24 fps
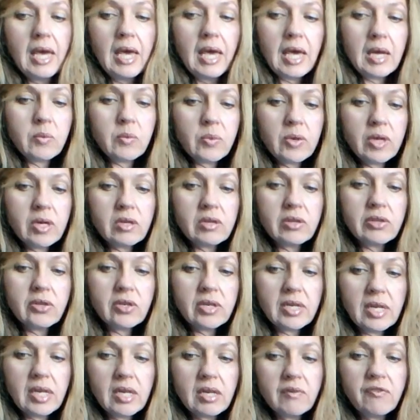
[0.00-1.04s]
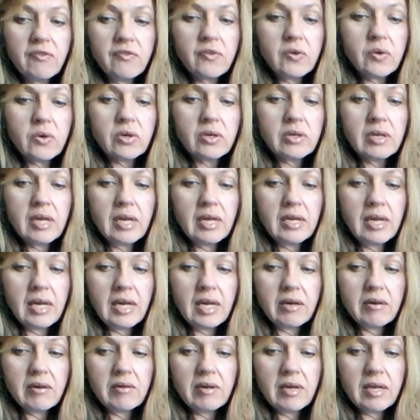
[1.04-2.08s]
and we are looking for an
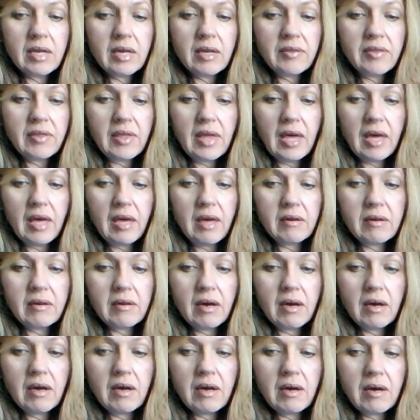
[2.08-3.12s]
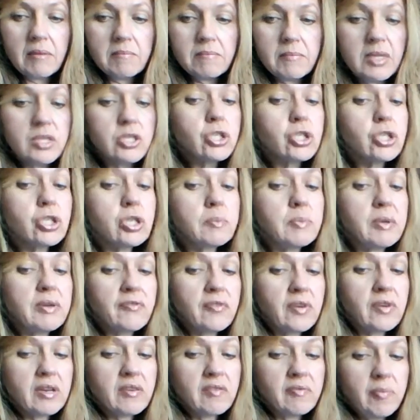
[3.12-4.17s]
area that it should be
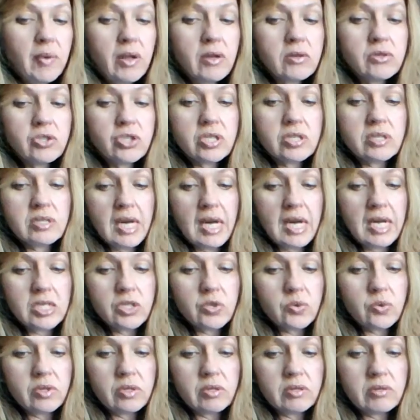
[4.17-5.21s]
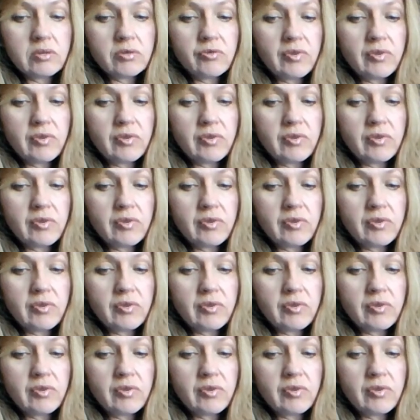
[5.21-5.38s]
free of bulges, nodules,